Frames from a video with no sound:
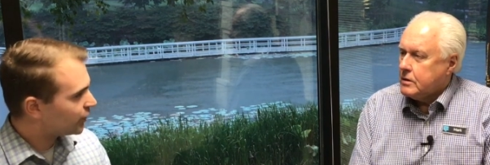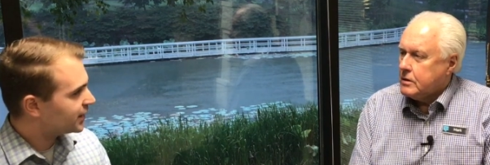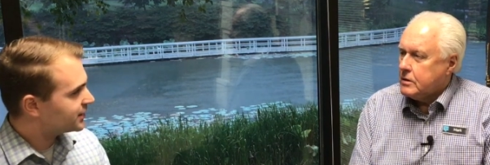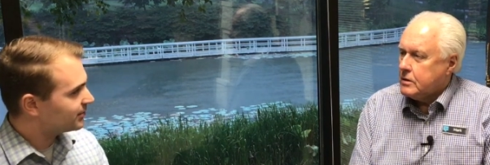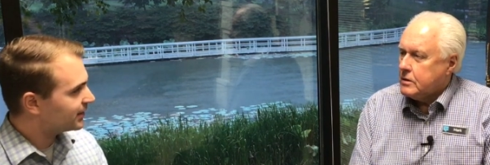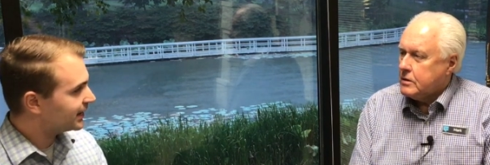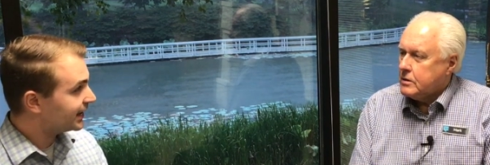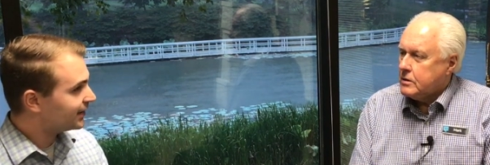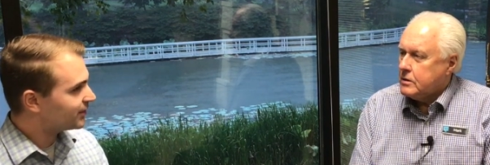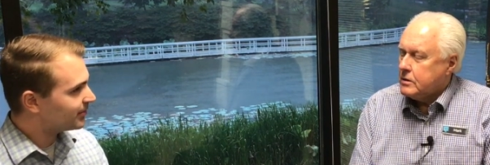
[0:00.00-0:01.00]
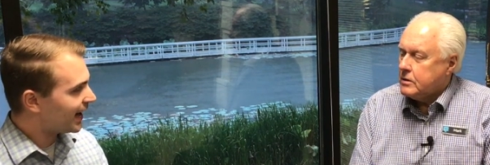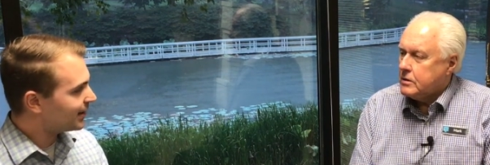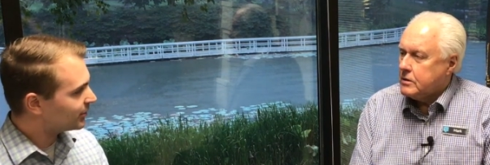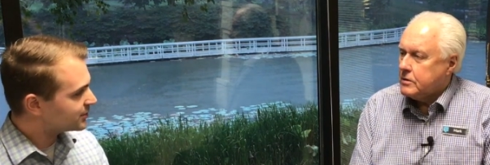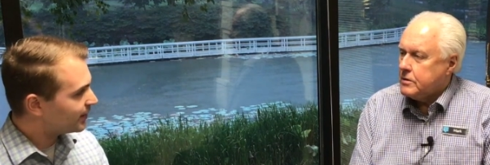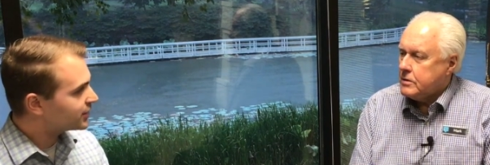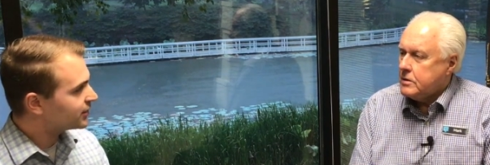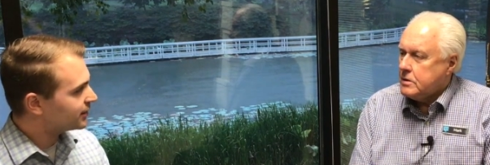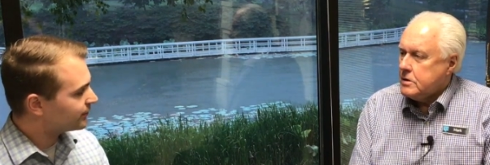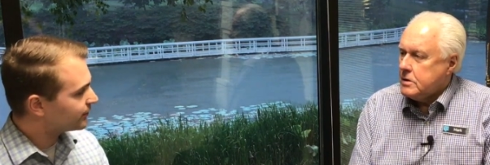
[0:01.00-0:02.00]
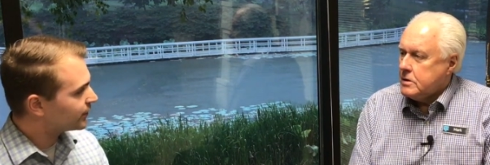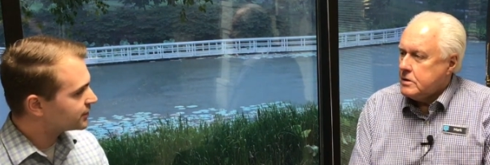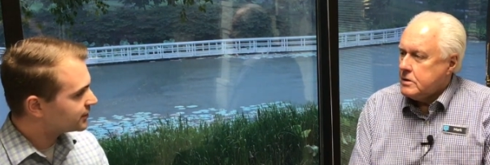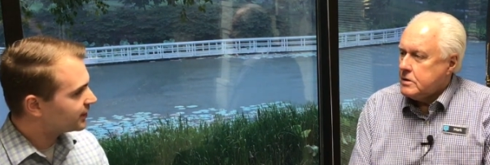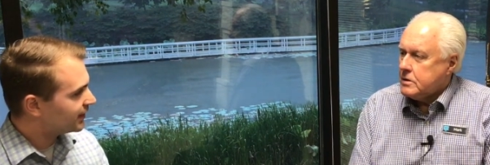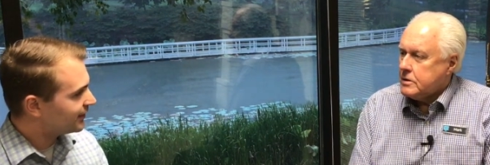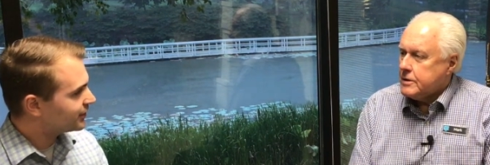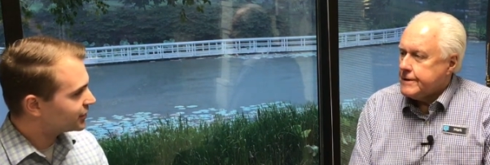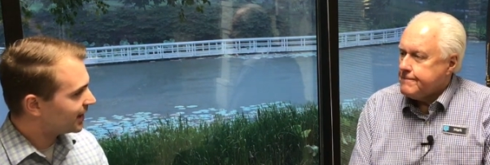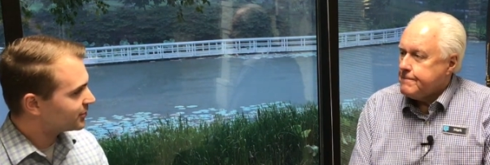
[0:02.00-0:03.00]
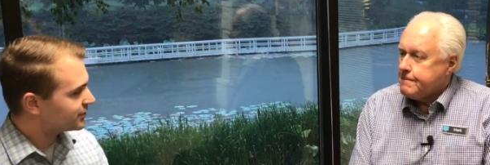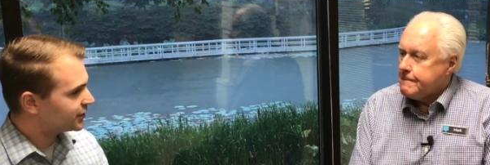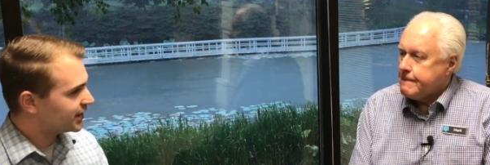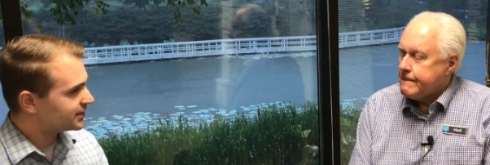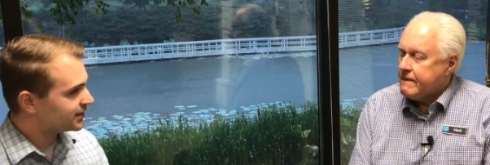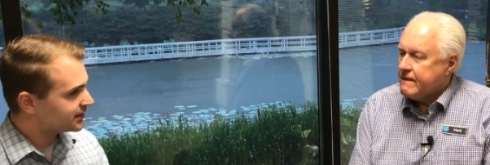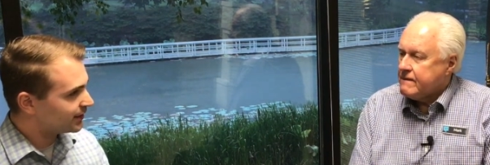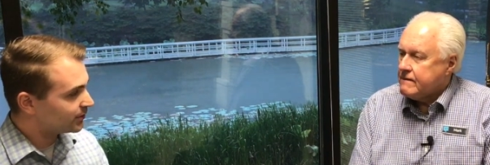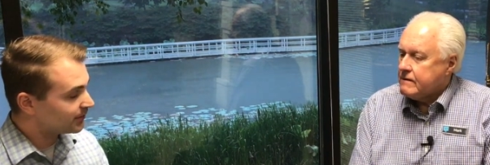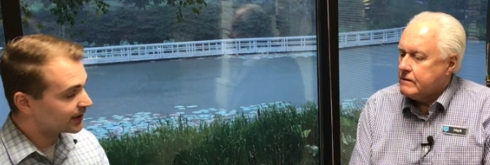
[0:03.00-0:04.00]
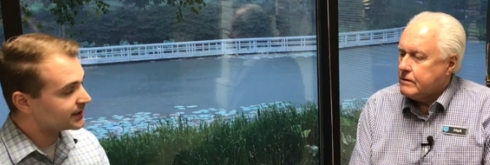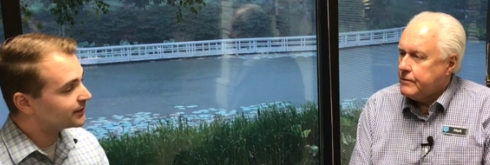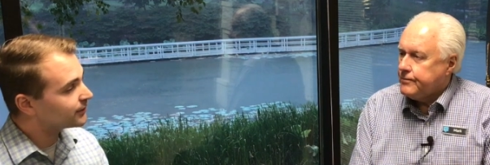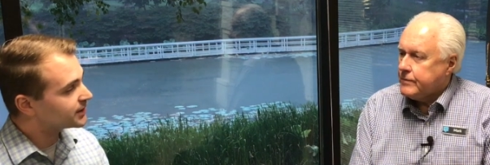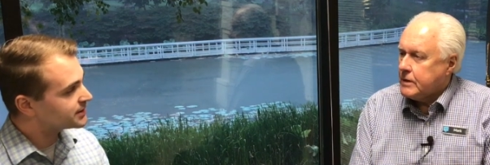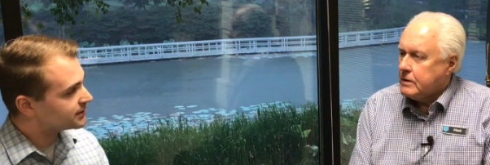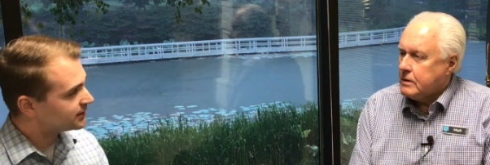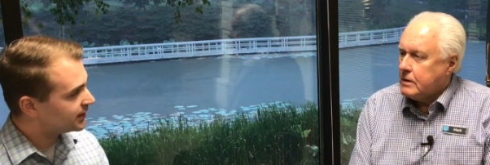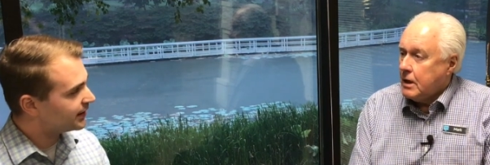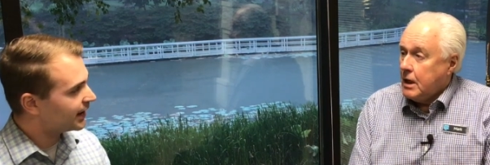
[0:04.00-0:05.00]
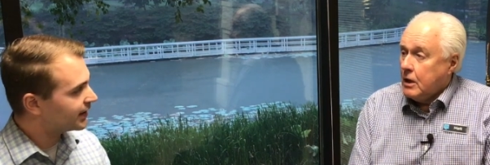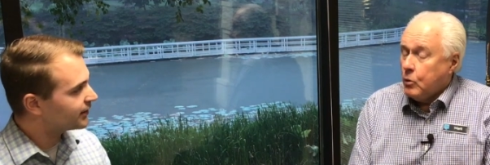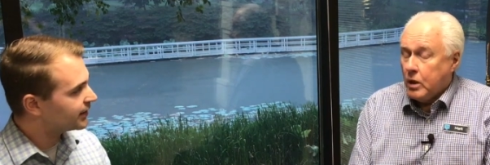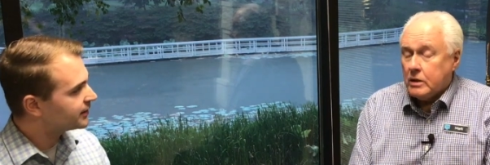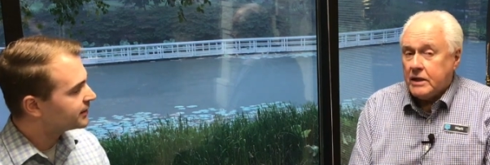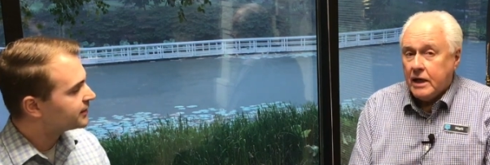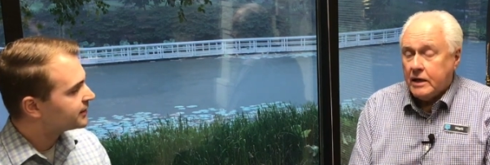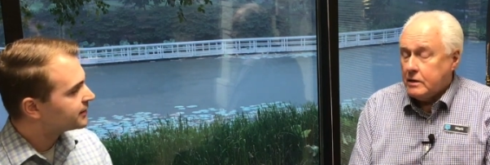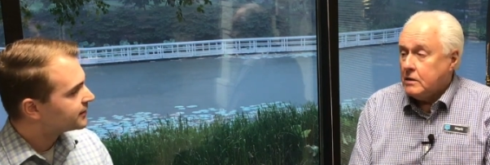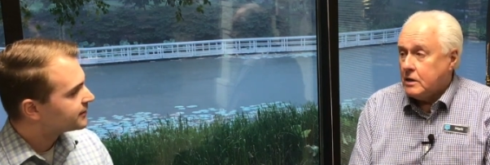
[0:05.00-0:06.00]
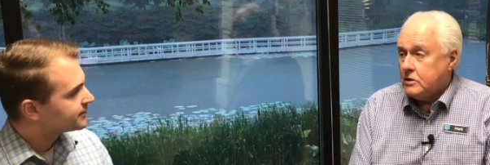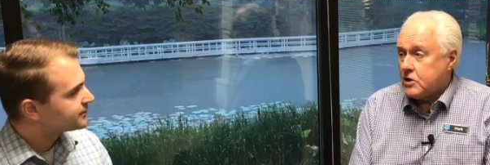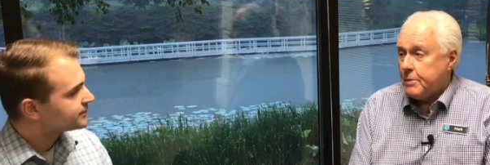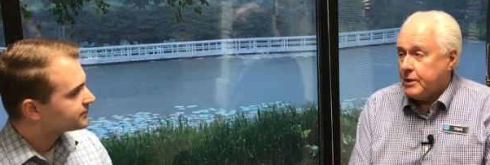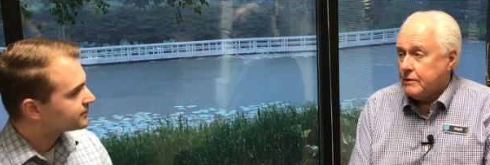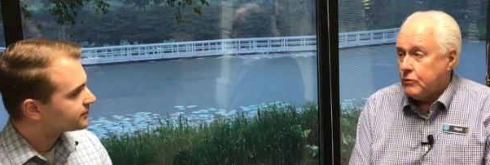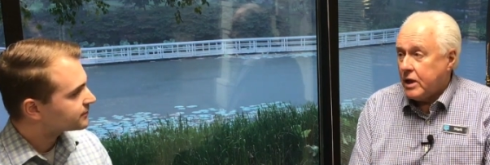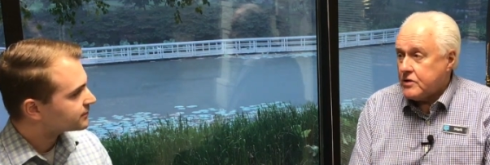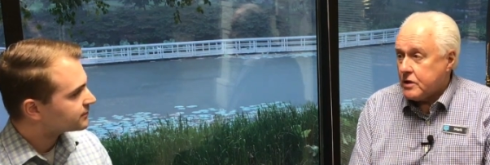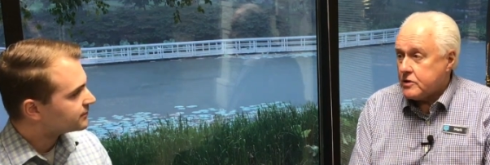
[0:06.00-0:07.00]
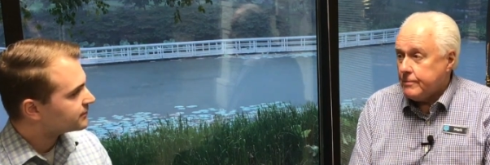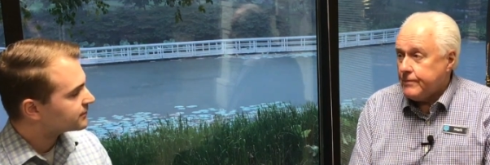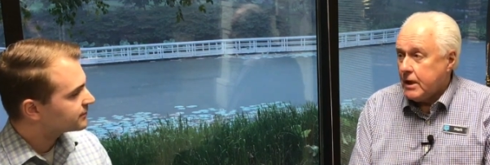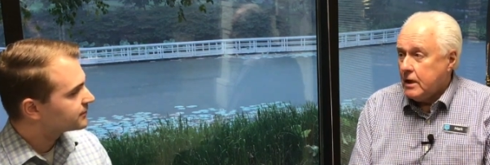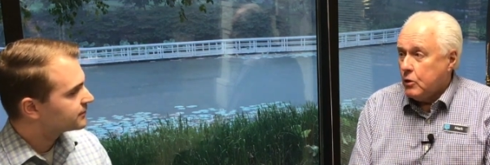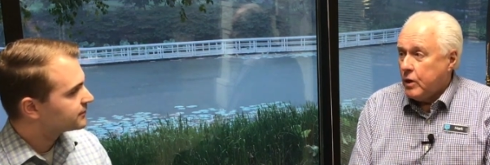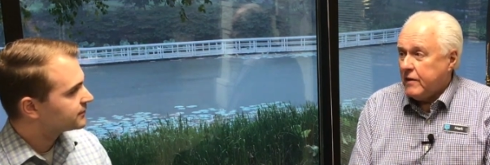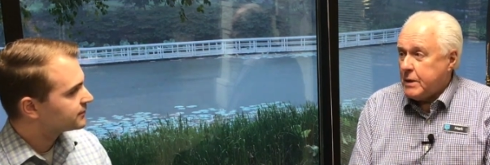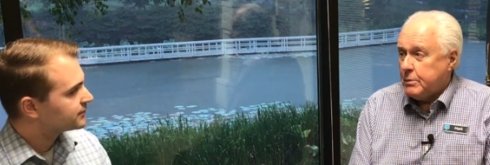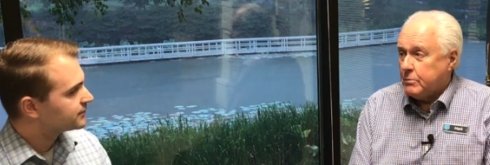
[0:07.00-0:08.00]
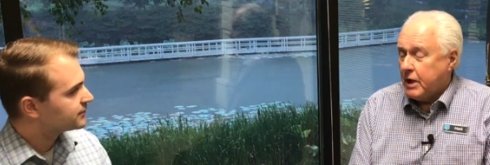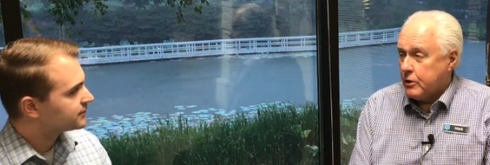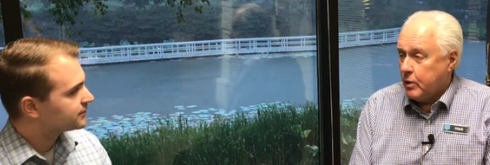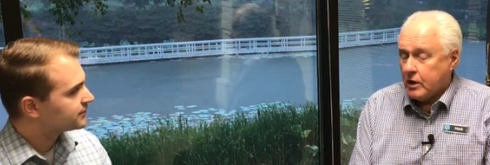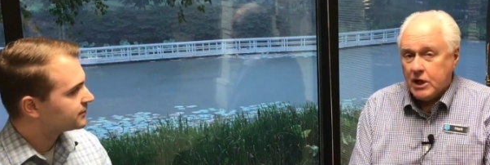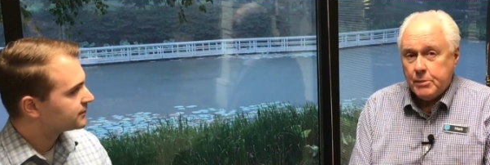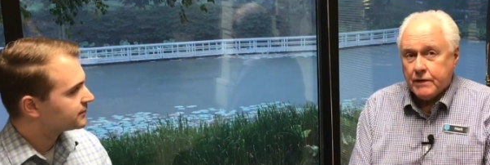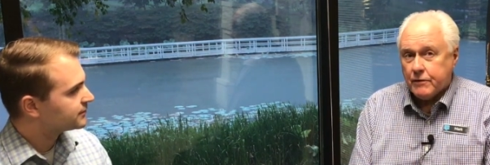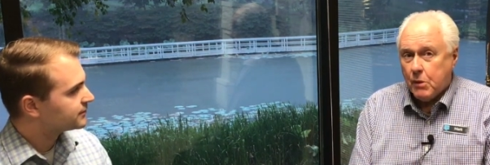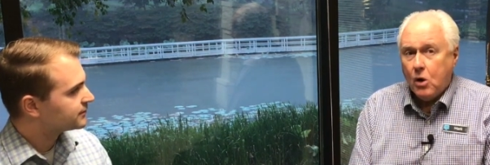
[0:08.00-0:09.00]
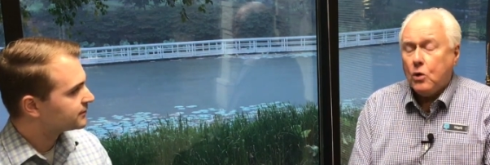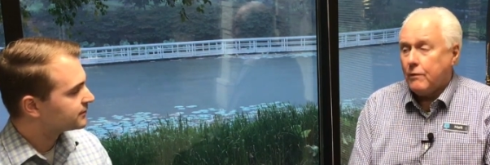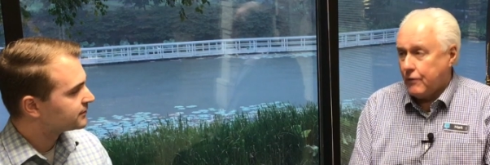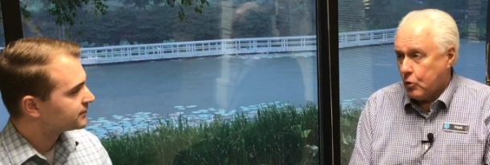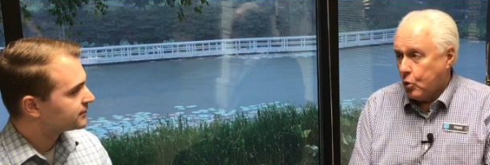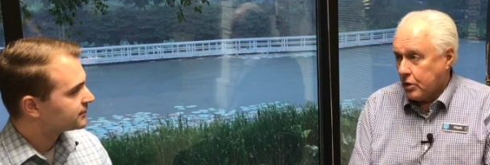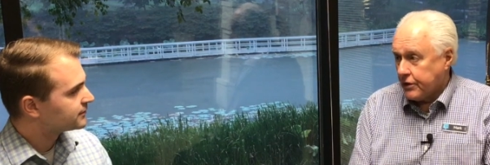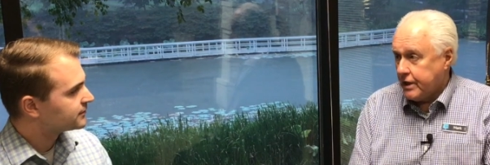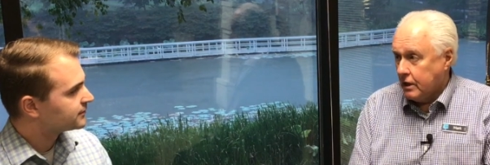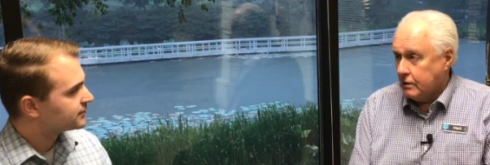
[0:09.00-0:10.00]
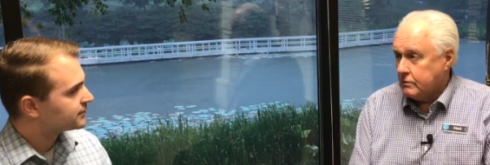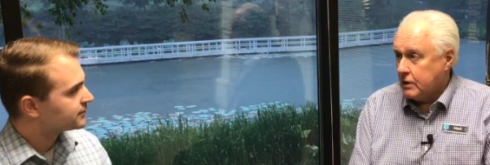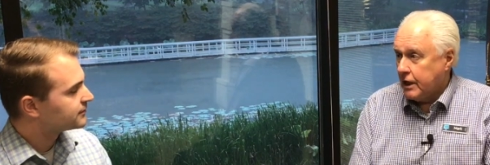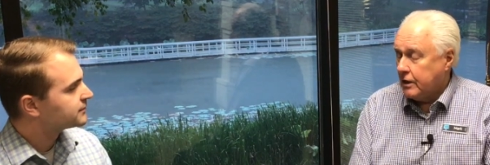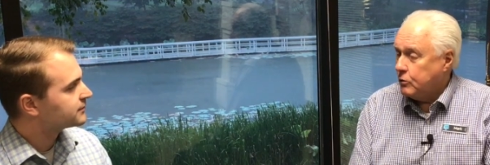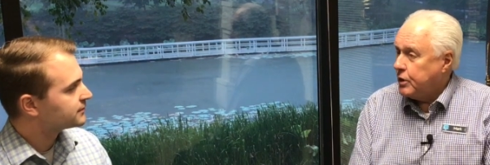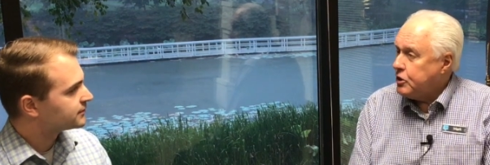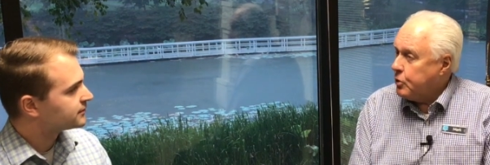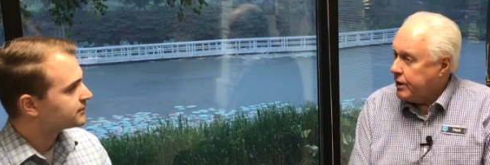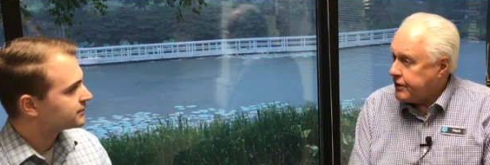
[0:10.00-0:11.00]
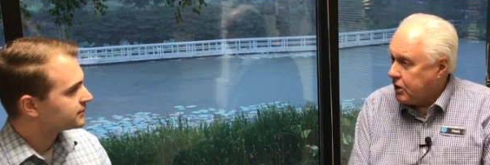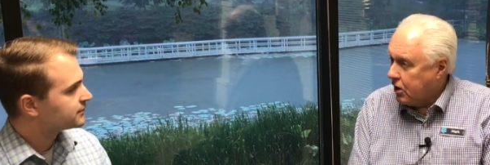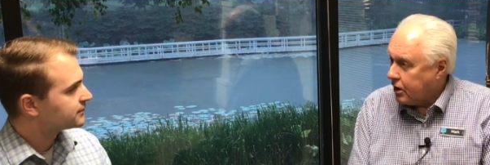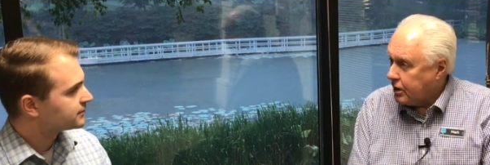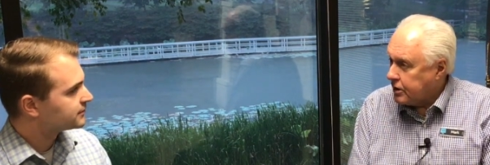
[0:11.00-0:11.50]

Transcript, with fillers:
Speaker 1: trust and believe the Bible, especially the first eleven chapters of Genesis, it would make a difference in that area?
Speaker 2: Well, yeah, in, in topic of racism, we have people, by the way, coming from all over the world here. Uh, when you were at the